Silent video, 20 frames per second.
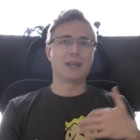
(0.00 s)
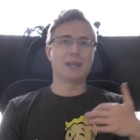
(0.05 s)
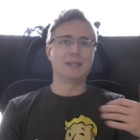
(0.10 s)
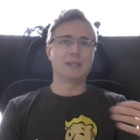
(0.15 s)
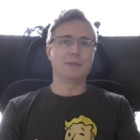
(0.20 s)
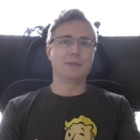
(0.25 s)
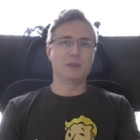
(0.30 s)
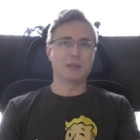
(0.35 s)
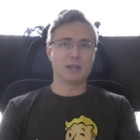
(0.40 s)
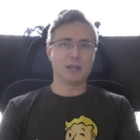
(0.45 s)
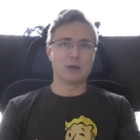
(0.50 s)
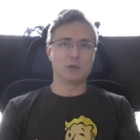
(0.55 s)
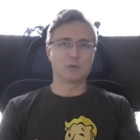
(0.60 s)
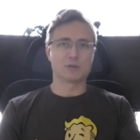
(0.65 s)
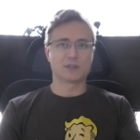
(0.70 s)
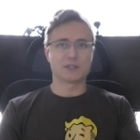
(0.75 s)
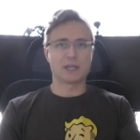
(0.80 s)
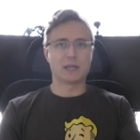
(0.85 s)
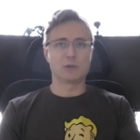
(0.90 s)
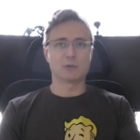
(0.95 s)
anything
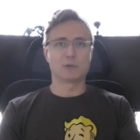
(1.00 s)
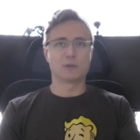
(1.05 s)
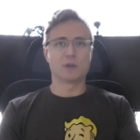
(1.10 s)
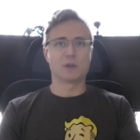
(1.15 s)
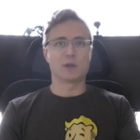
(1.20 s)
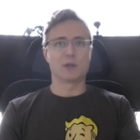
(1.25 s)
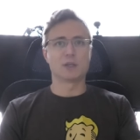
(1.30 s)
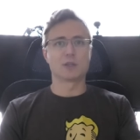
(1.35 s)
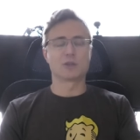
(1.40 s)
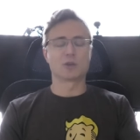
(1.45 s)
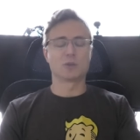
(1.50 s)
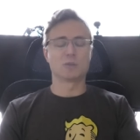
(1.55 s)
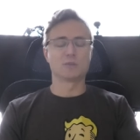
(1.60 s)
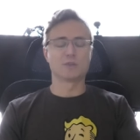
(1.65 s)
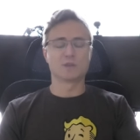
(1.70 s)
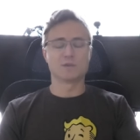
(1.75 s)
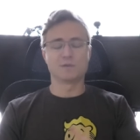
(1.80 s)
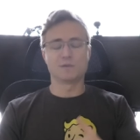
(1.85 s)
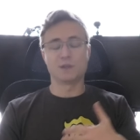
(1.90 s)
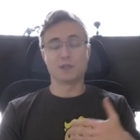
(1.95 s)
else out there in terms
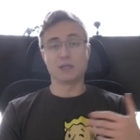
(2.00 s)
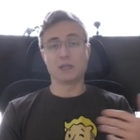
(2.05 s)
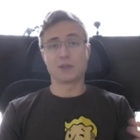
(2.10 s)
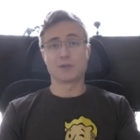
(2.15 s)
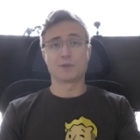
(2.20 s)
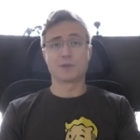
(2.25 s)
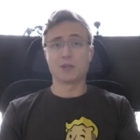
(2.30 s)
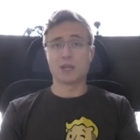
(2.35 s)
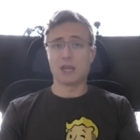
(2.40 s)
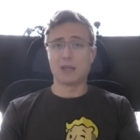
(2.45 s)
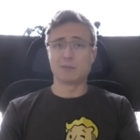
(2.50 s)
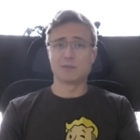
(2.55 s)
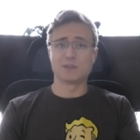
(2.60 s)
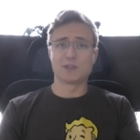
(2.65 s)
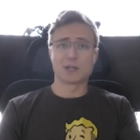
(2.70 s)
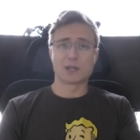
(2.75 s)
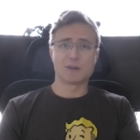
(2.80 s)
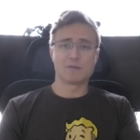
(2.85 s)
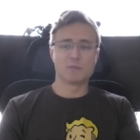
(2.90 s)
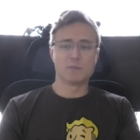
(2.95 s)
of the other games
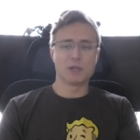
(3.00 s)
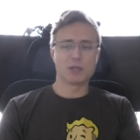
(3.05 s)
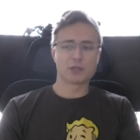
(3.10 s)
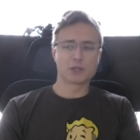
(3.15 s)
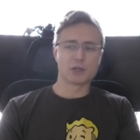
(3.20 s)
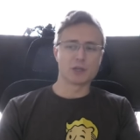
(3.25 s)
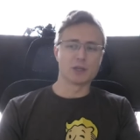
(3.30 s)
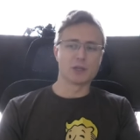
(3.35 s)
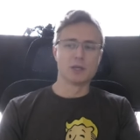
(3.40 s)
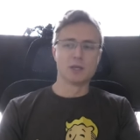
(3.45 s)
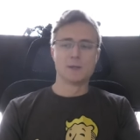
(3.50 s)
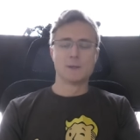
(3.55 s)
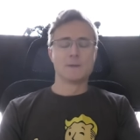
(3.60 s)
that I've mentioned?